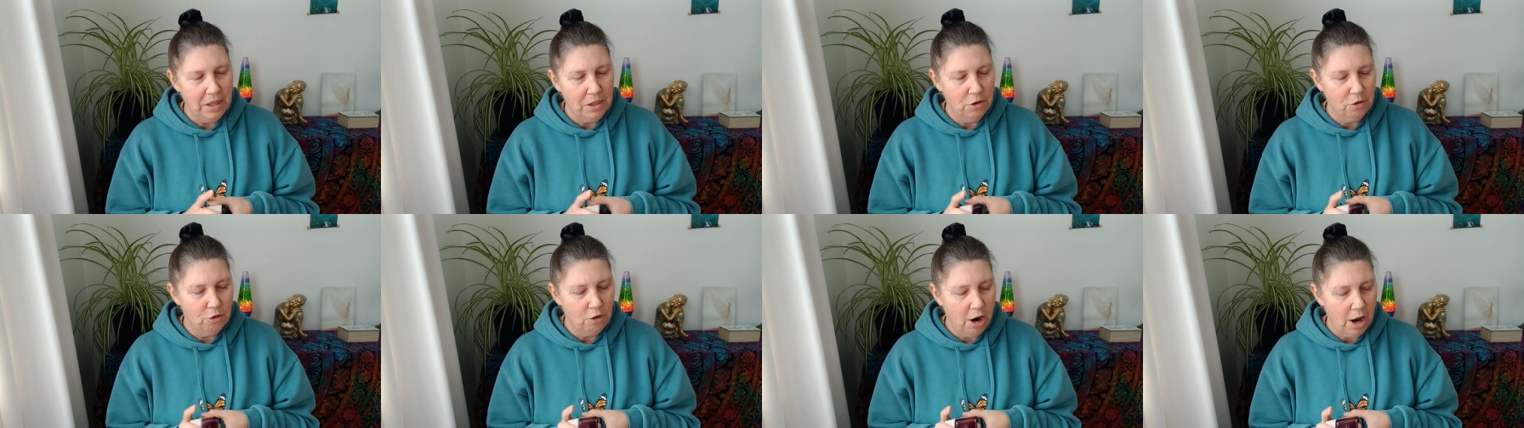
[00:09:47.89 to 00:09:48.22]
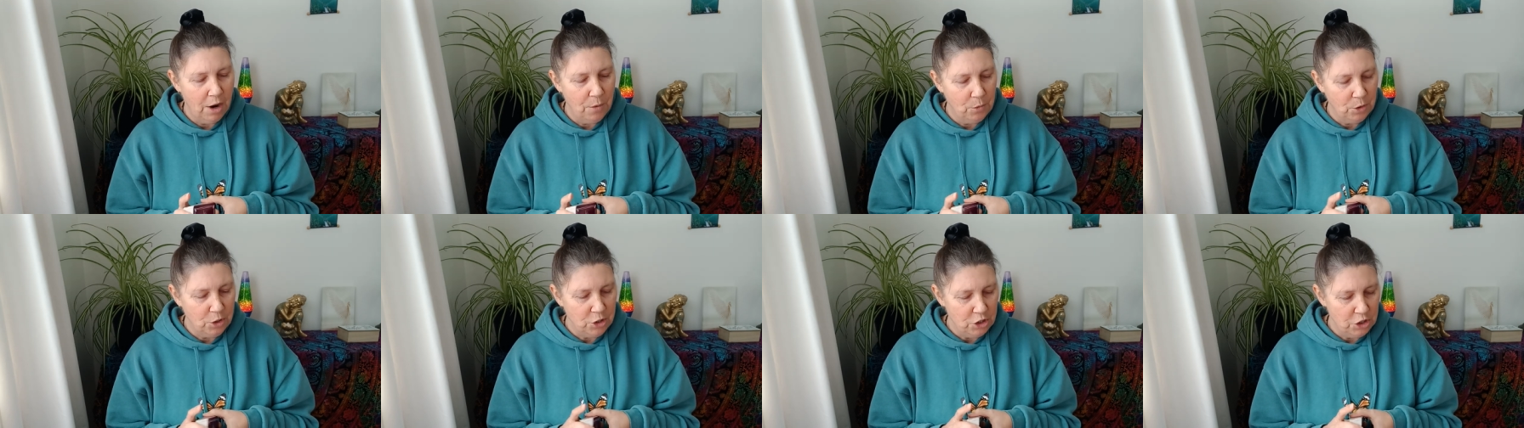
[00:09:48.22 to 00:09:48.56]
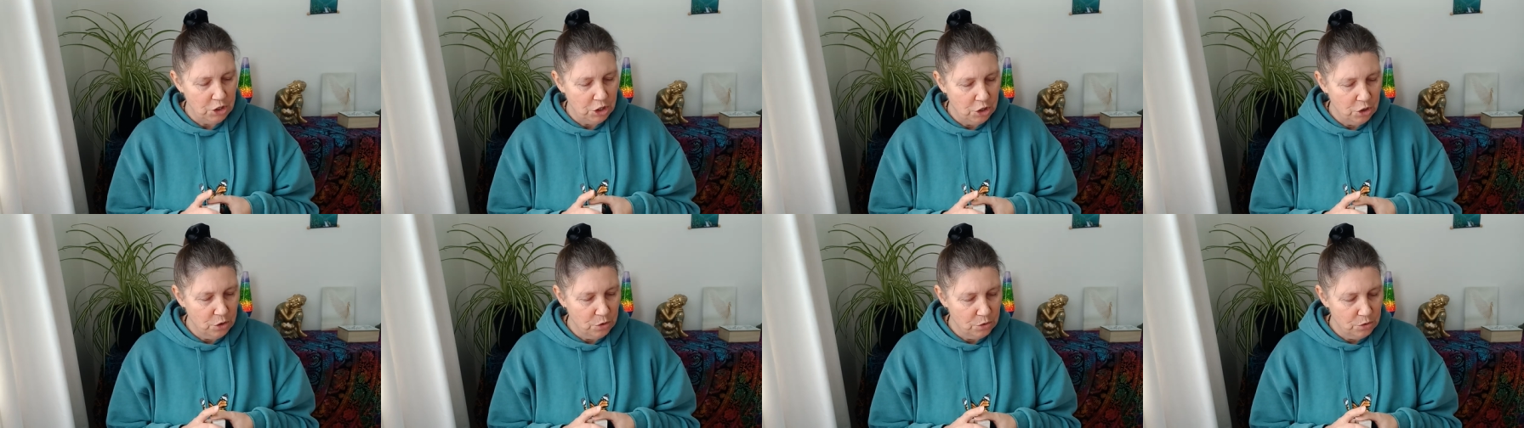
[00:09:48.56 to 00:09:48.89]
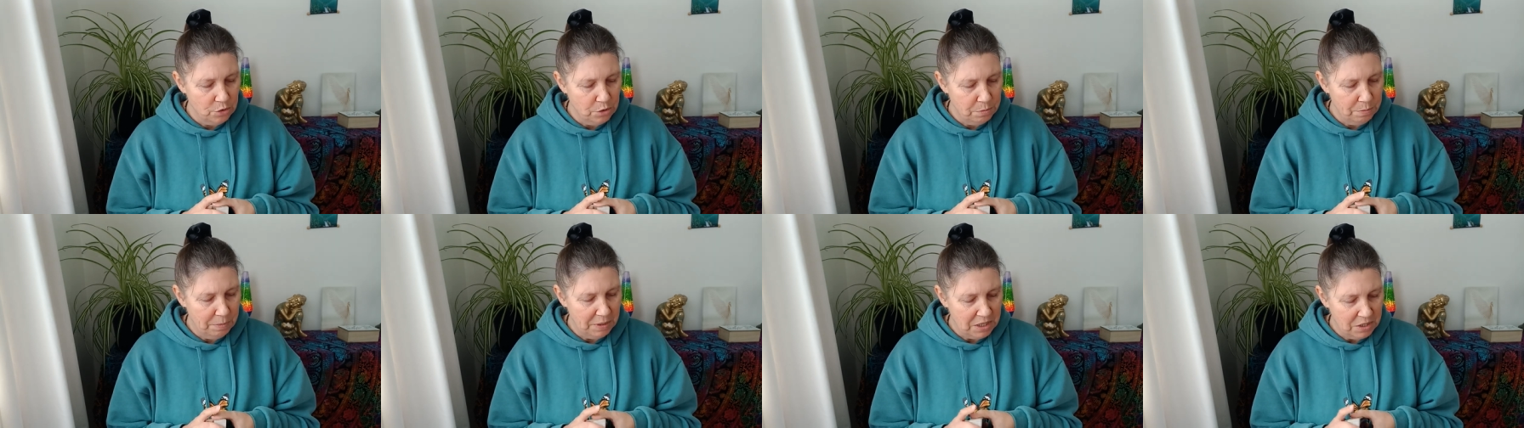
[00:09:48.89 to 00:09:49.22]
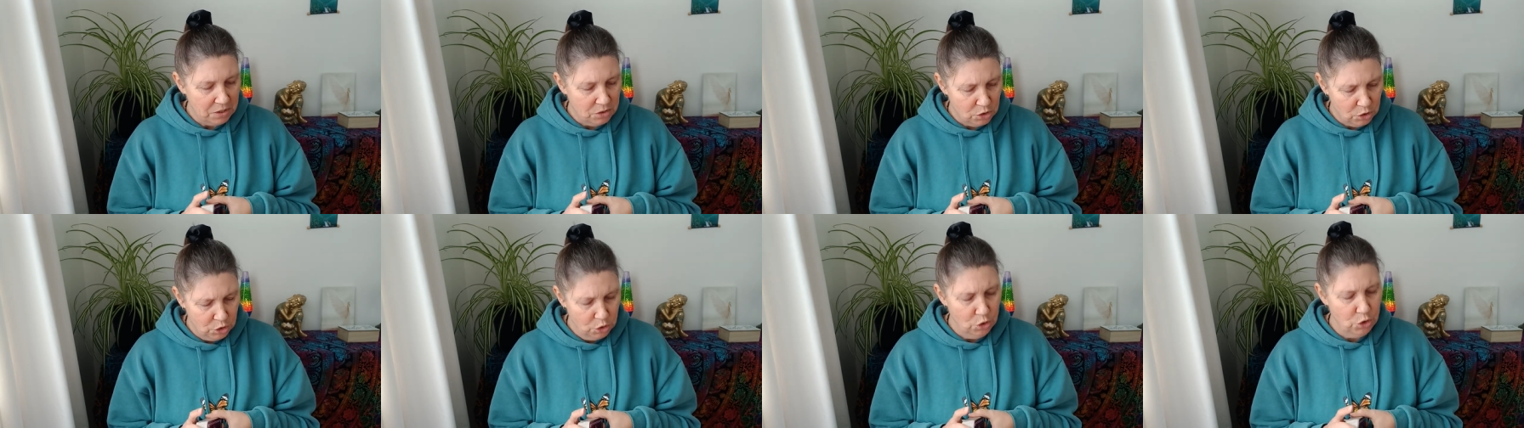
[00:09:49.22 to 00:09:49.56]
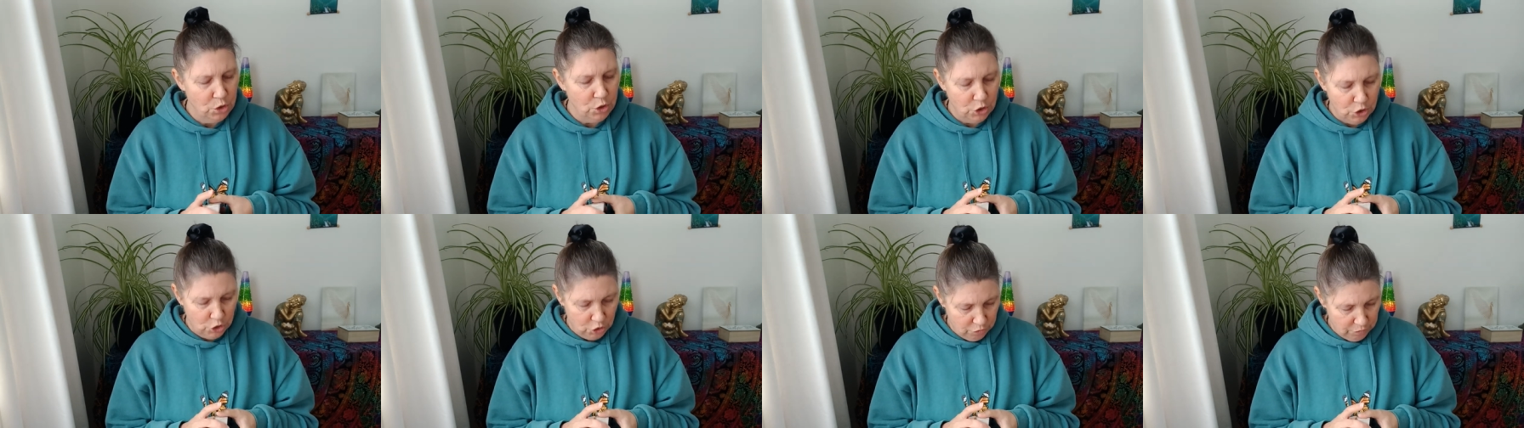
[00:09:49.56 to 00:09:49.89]
the right word to use, but it's
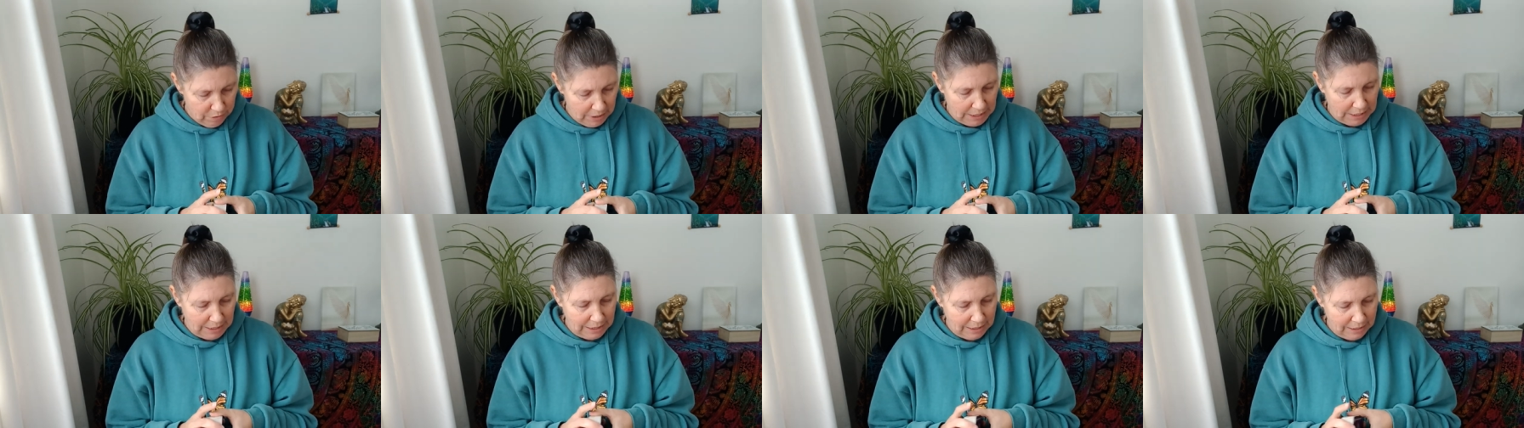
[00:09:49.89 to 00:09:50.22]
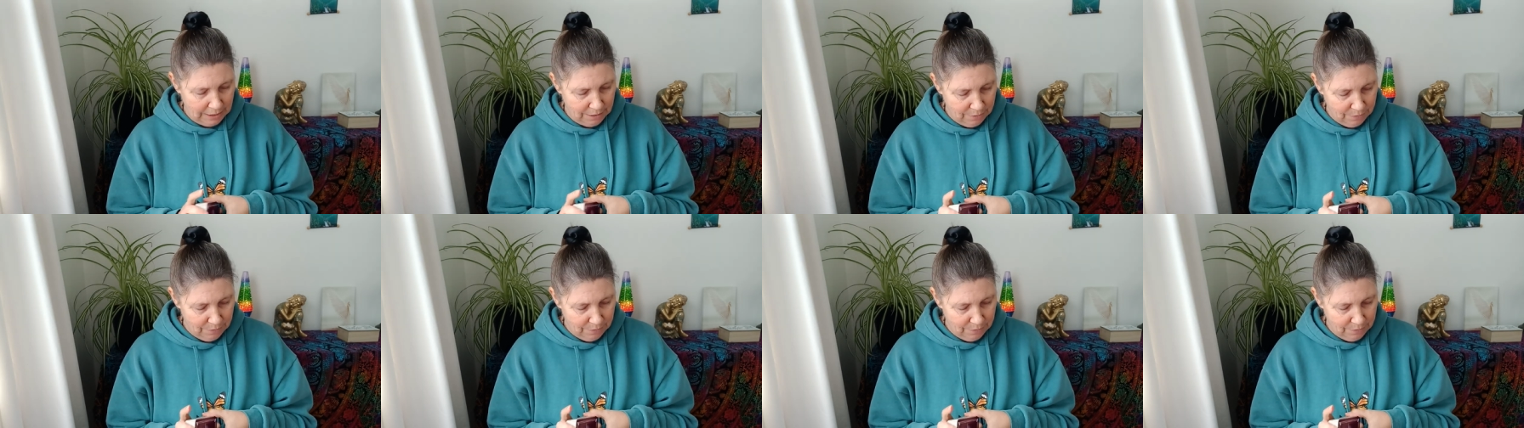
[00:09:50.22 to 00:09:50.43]
nurturing.